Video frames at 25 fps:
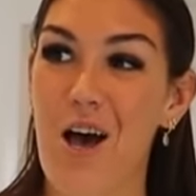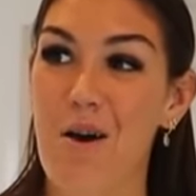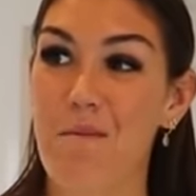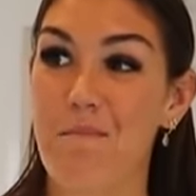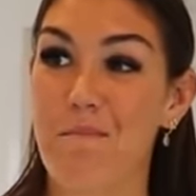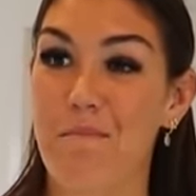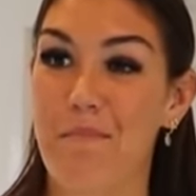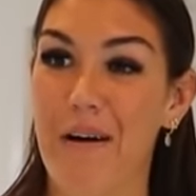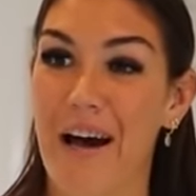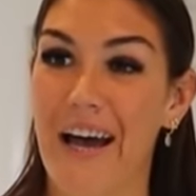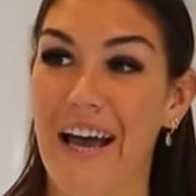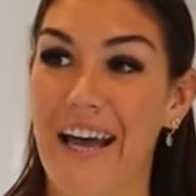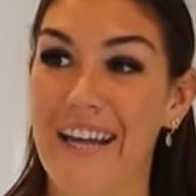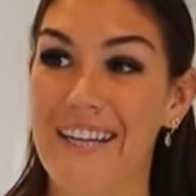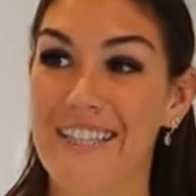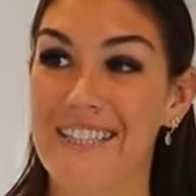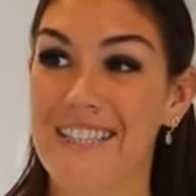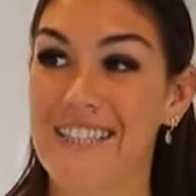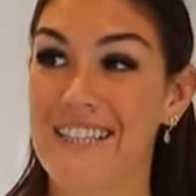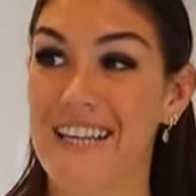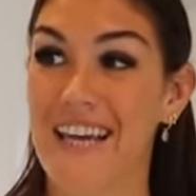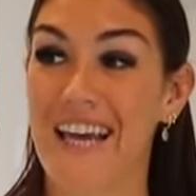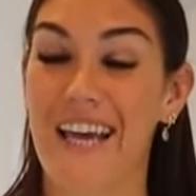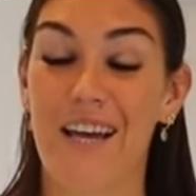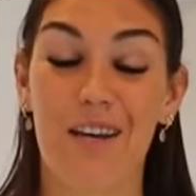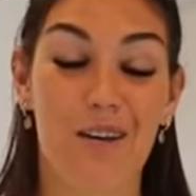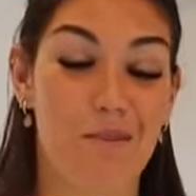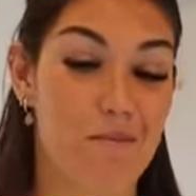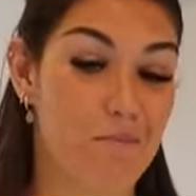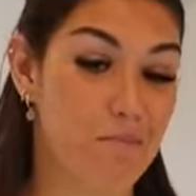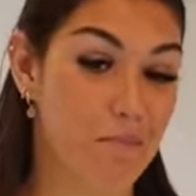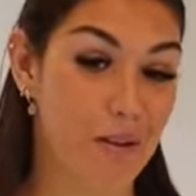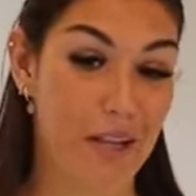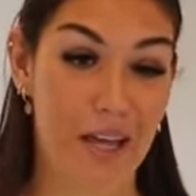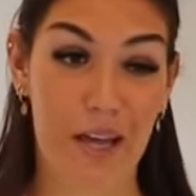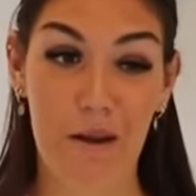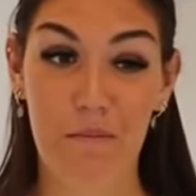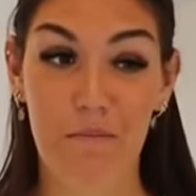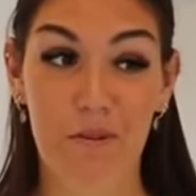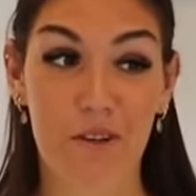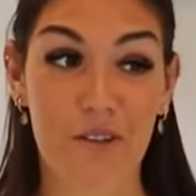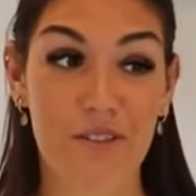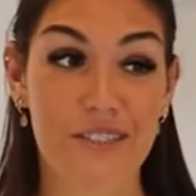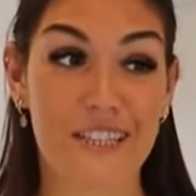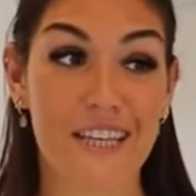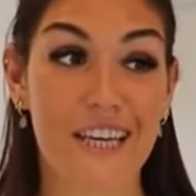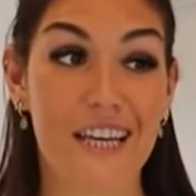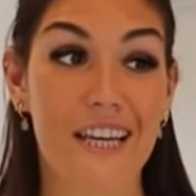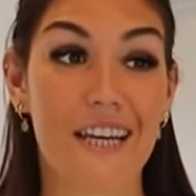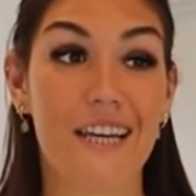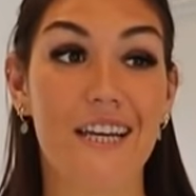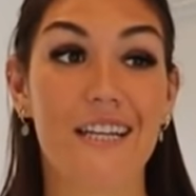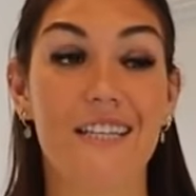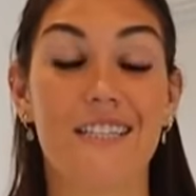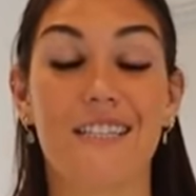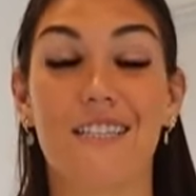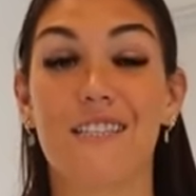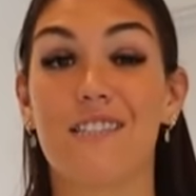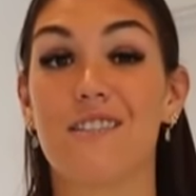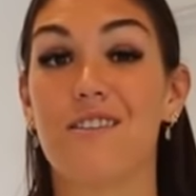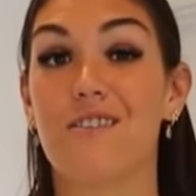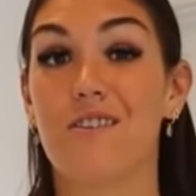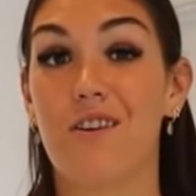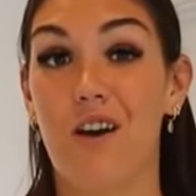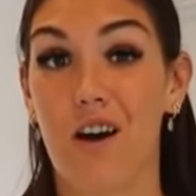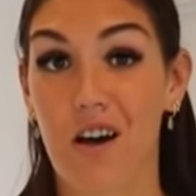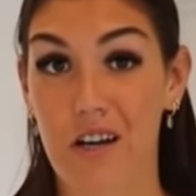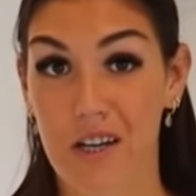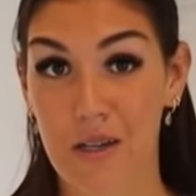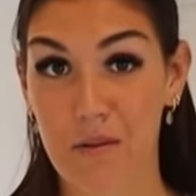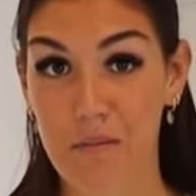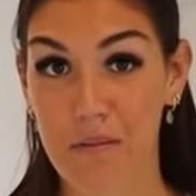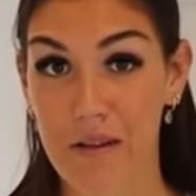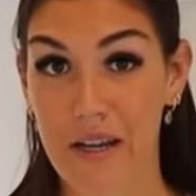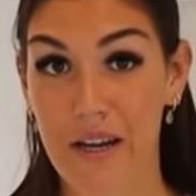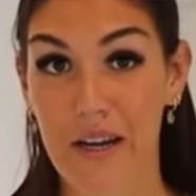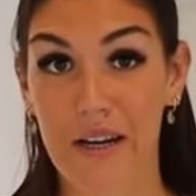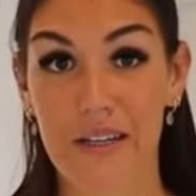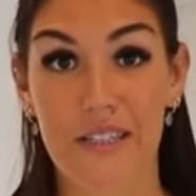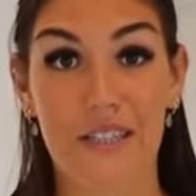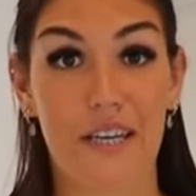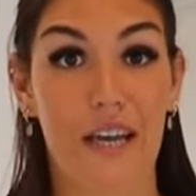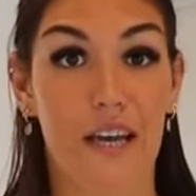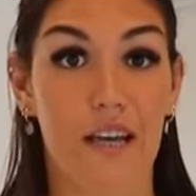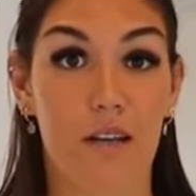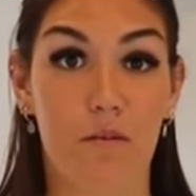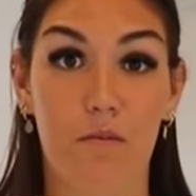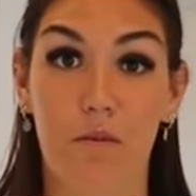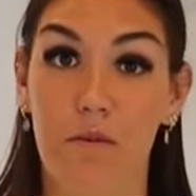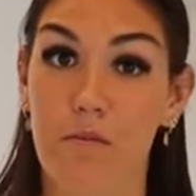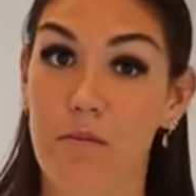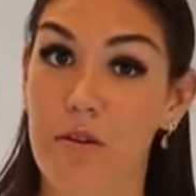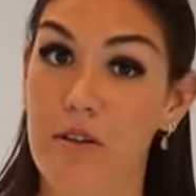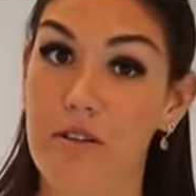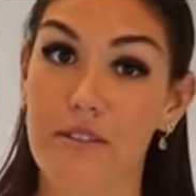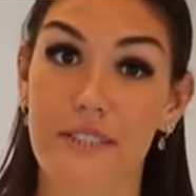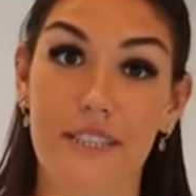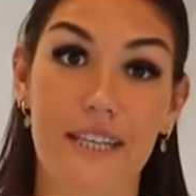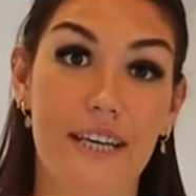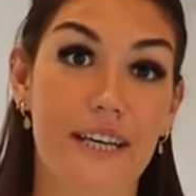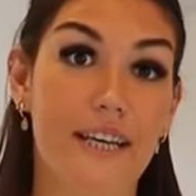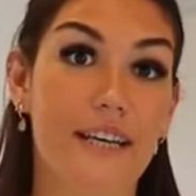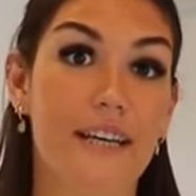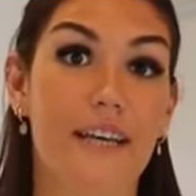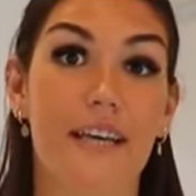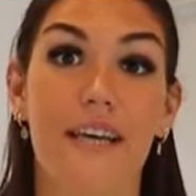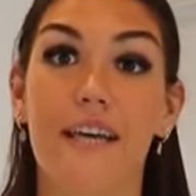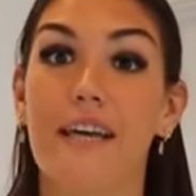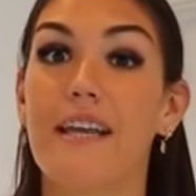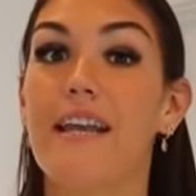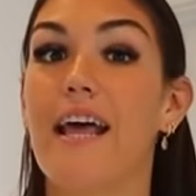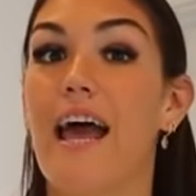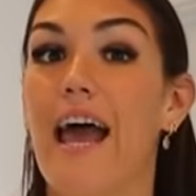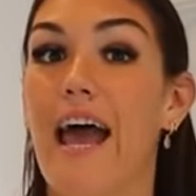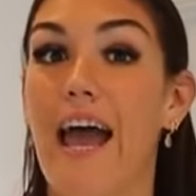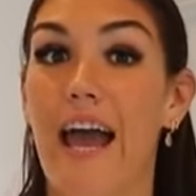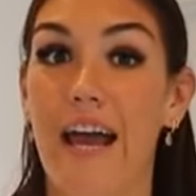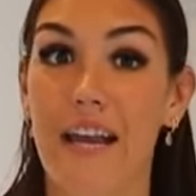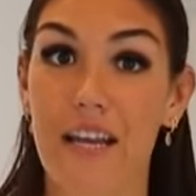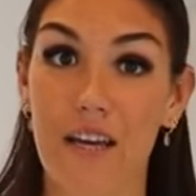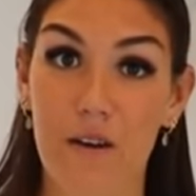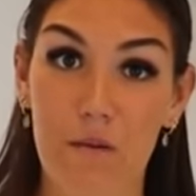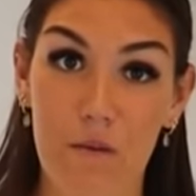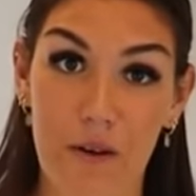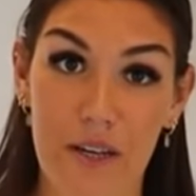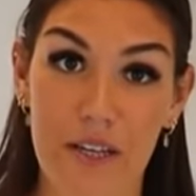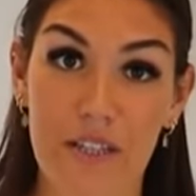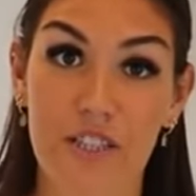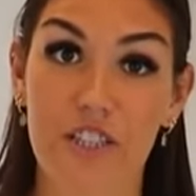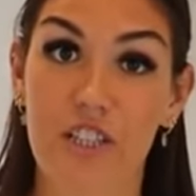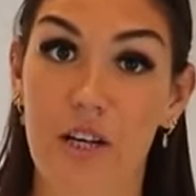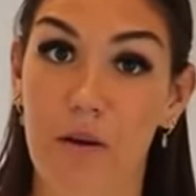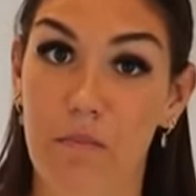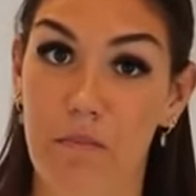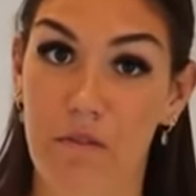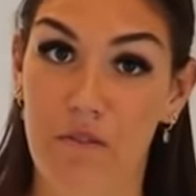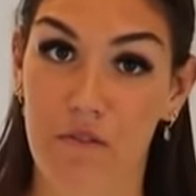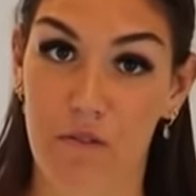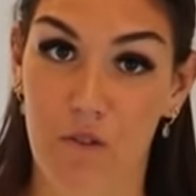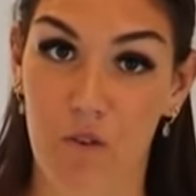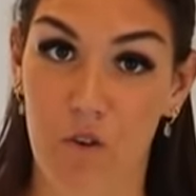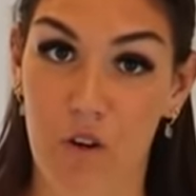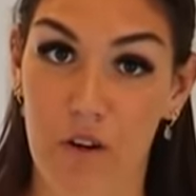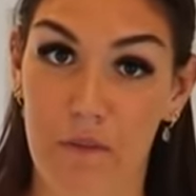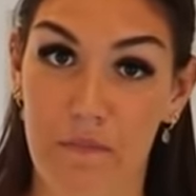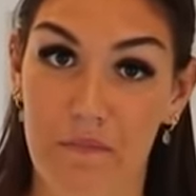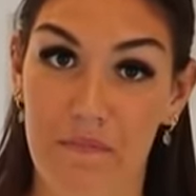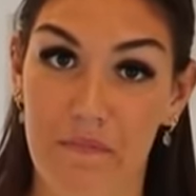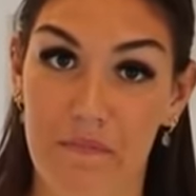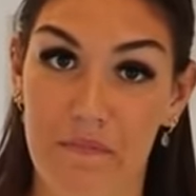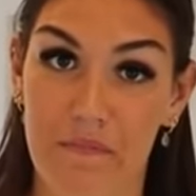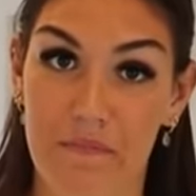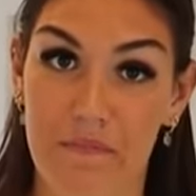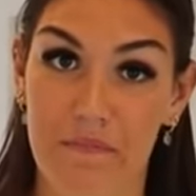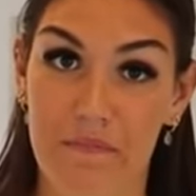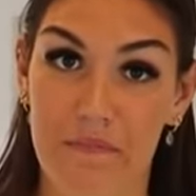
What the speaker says: but plant protein does not compare to animal protein in any way, shape, or form.